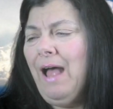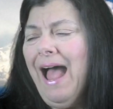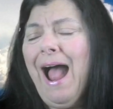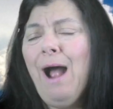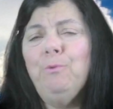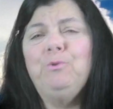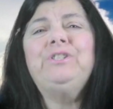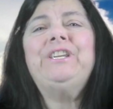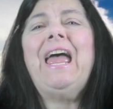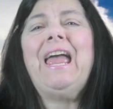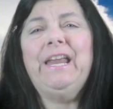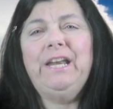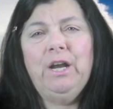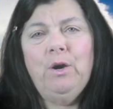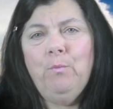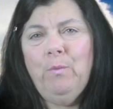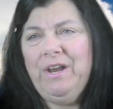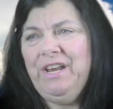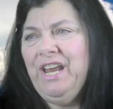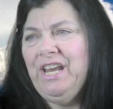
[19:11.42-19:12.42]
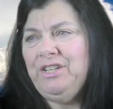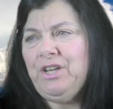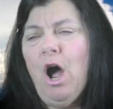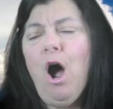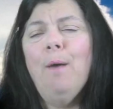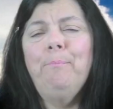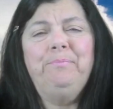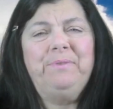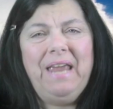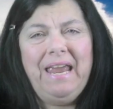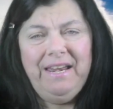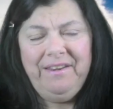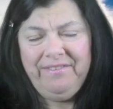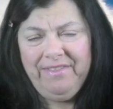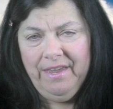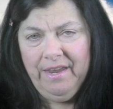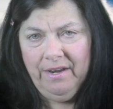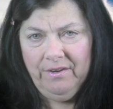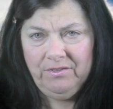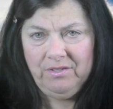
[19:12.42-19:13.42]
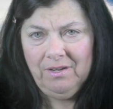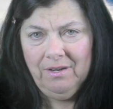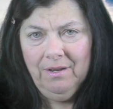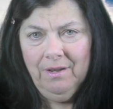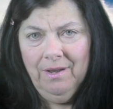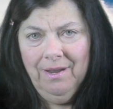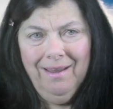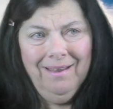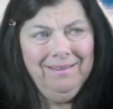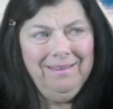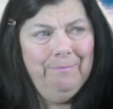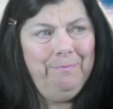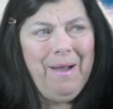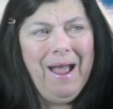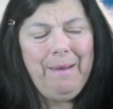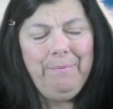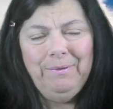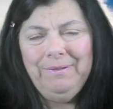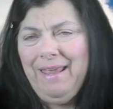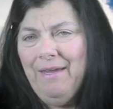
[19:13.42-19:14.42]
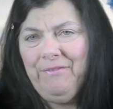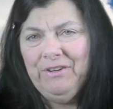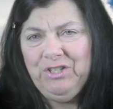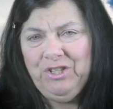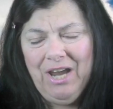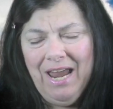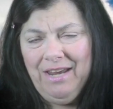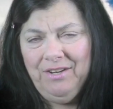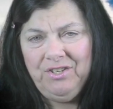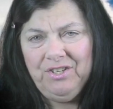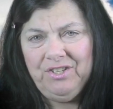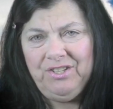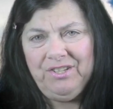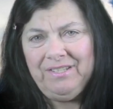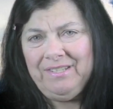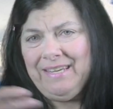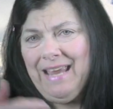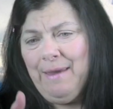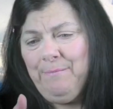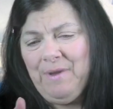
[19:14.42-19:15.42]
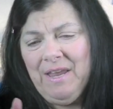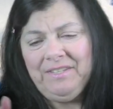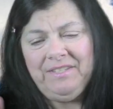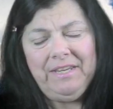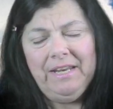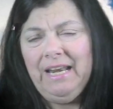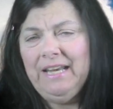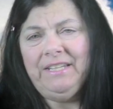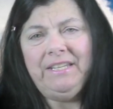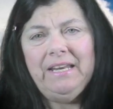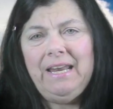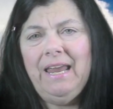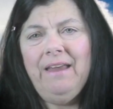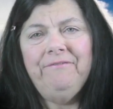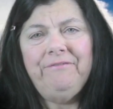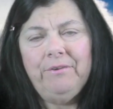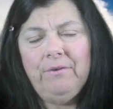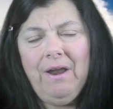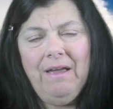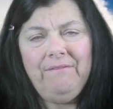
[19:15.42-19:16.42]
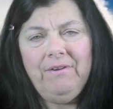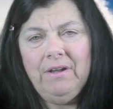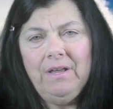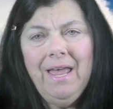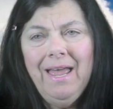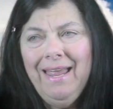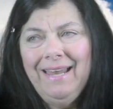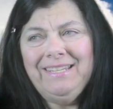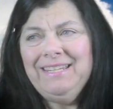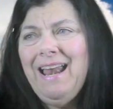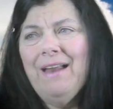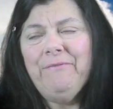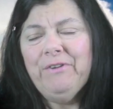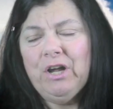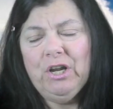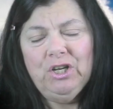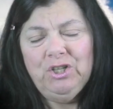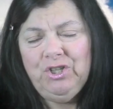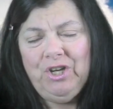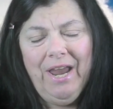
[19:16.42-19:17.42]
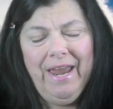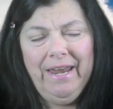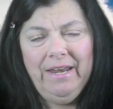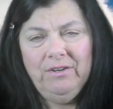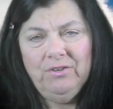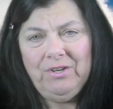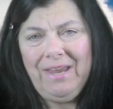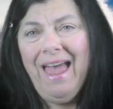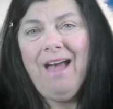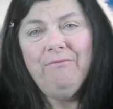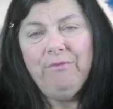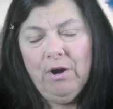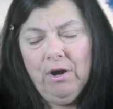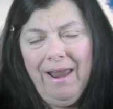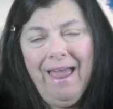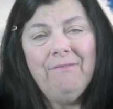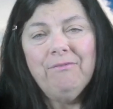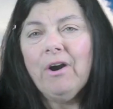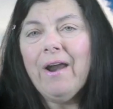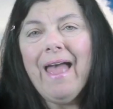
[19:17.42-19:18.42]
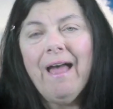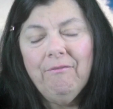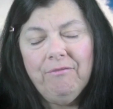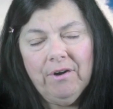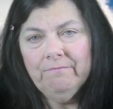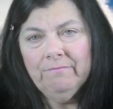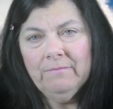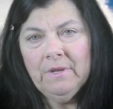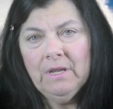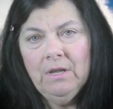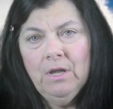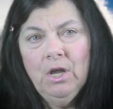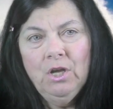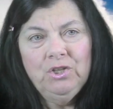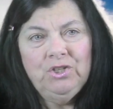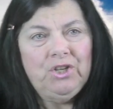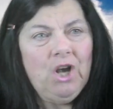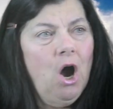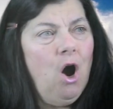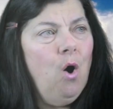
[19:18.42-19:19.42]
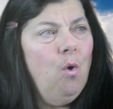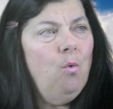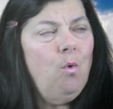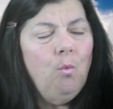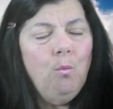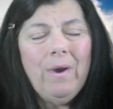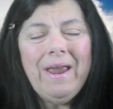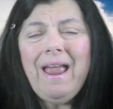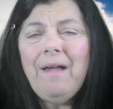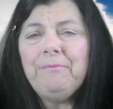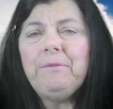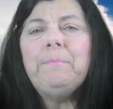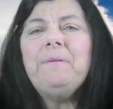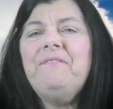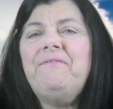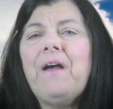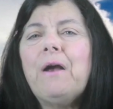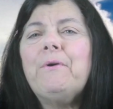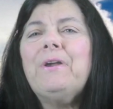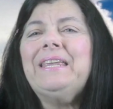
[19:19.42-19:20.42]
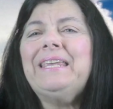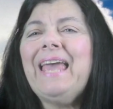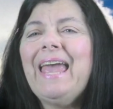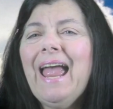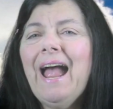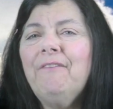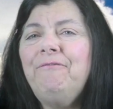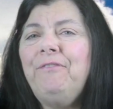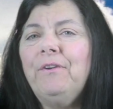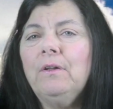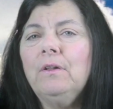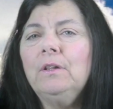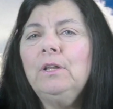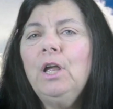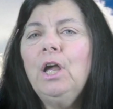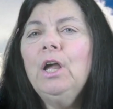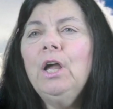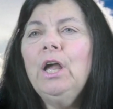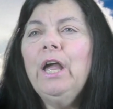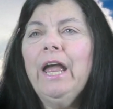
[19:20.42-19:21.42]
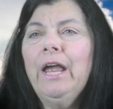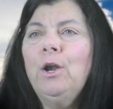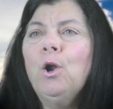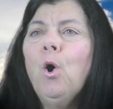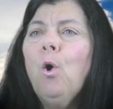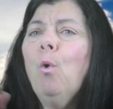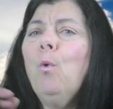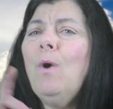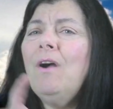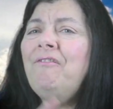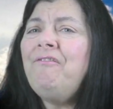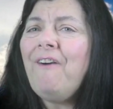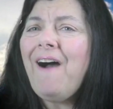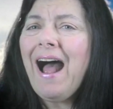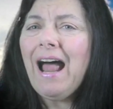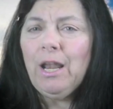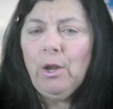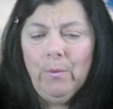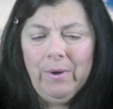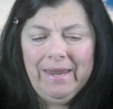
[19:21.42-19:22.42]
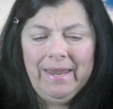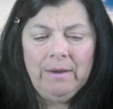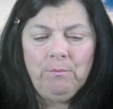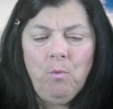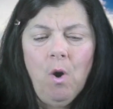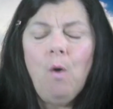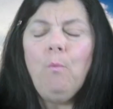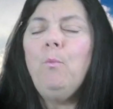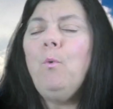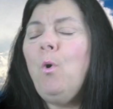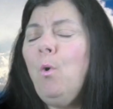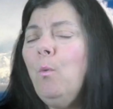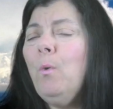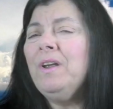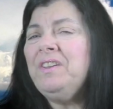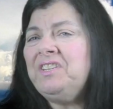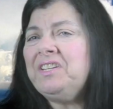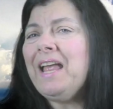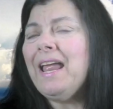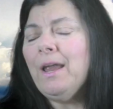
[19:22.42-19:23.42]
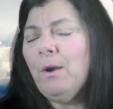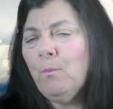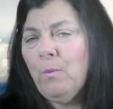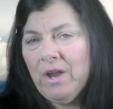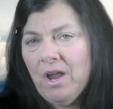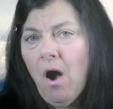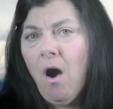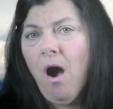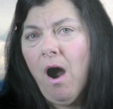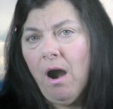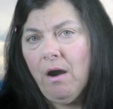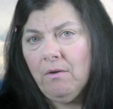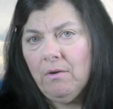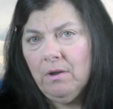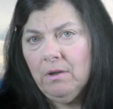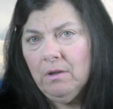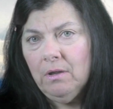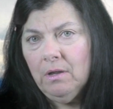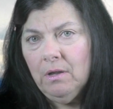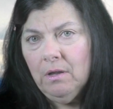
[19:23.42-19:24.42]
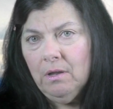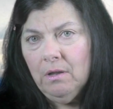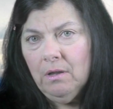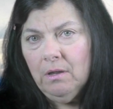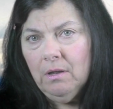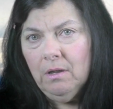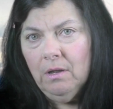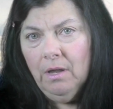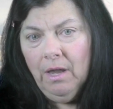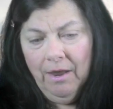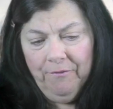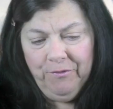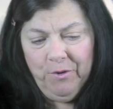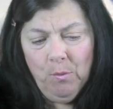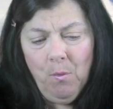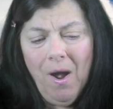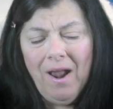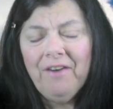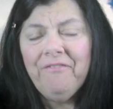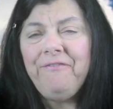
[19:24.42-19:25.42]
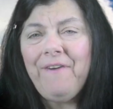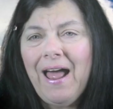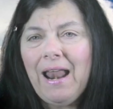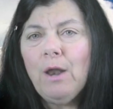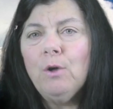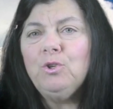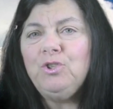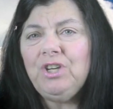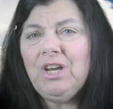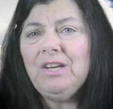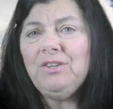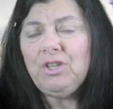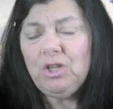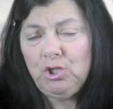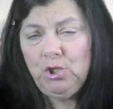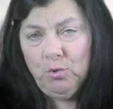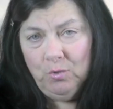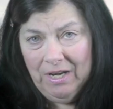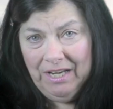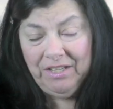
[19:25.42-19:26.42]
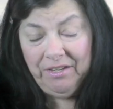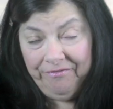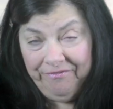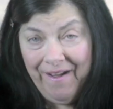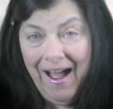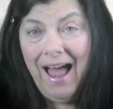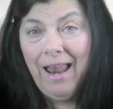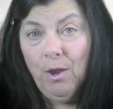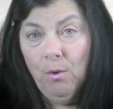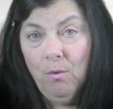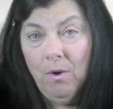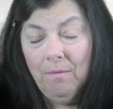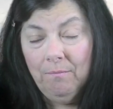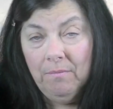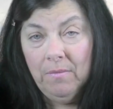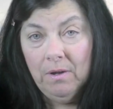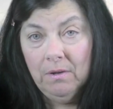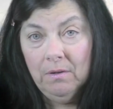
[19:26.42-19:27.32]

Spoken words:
outdated and we need to update things. The Bible never changes. It's the same yesterday, today, and forever. It's never going to change, ever, ever, ever. So we have to be very careful in who we're following and who we're saying we are. If you want to follow Jesus, you need to follow him